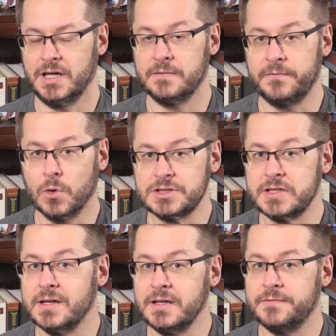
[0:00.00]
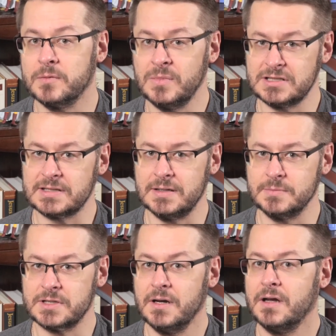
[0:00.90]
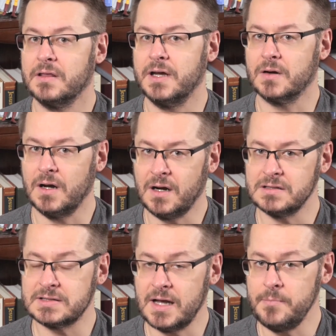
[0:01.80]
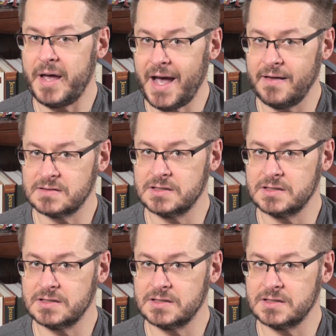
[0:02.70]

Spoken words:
And fortunately for Muslims, there are some paths